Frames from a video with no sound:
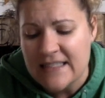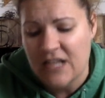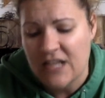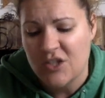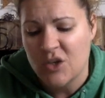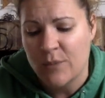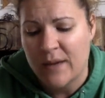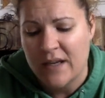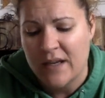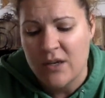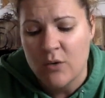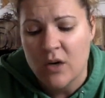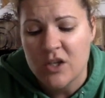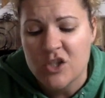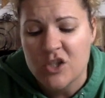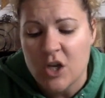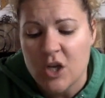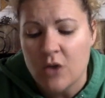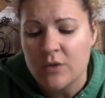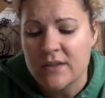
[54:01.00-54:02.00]
Tituba. You are
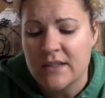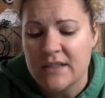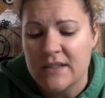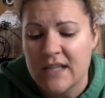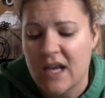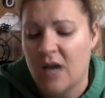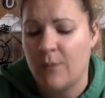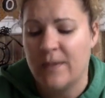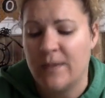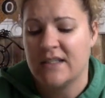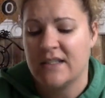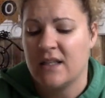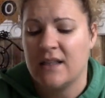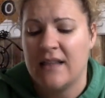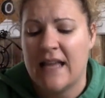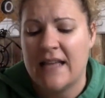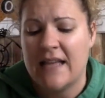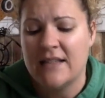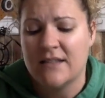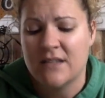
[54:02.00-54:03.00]
chosen to help us
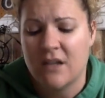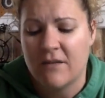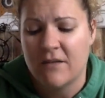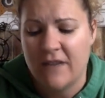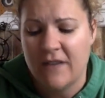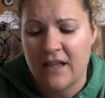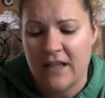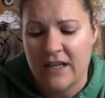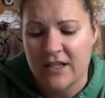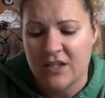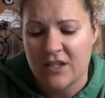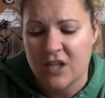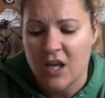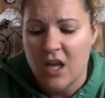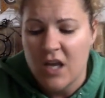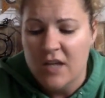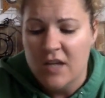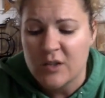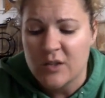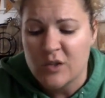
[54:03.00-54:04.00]
cleanse our village.
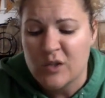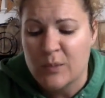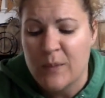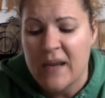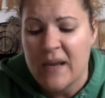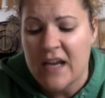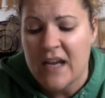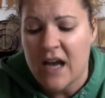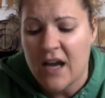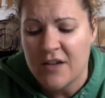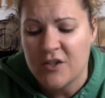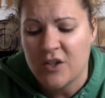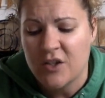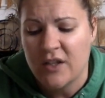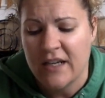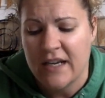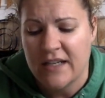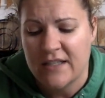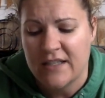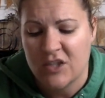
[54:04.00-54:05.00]
So speak
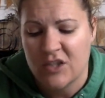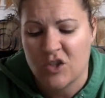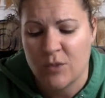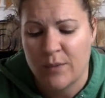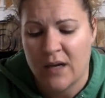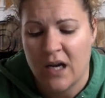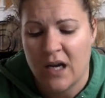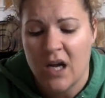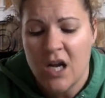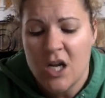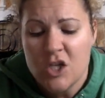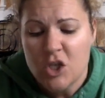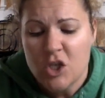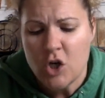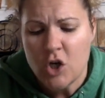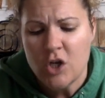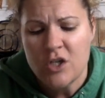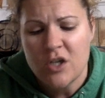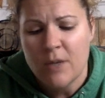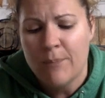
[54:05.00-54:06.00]
utterly, Tituba.
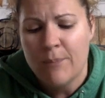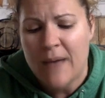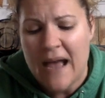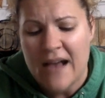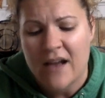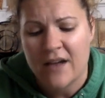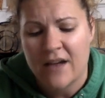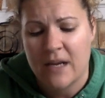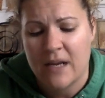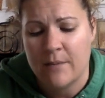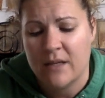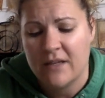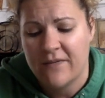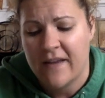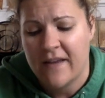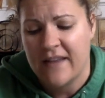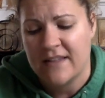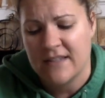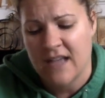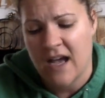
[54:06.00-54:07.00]
Turn your back on him and
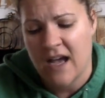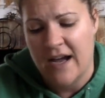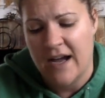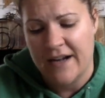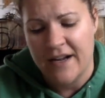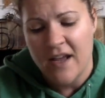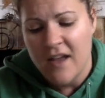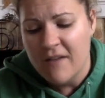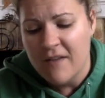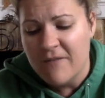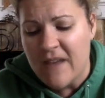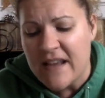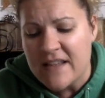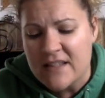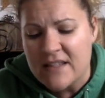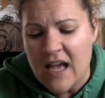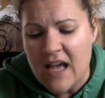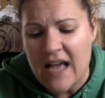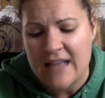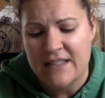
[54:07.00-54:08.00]
face God.
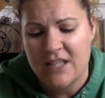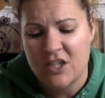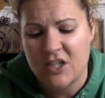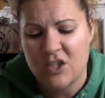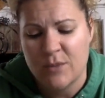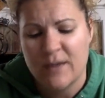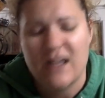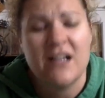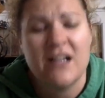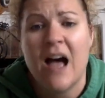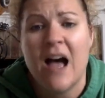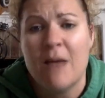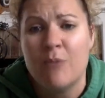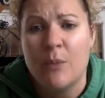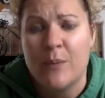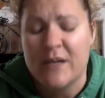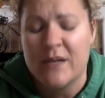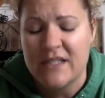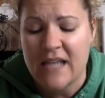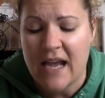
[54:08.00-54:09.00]
Face God, Tituba, and God
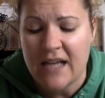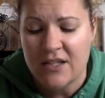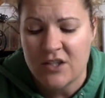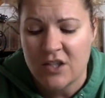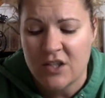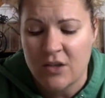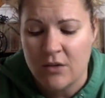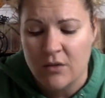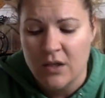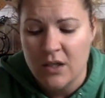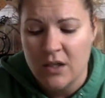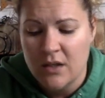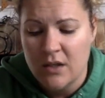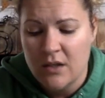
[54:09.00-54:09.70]
will protect you.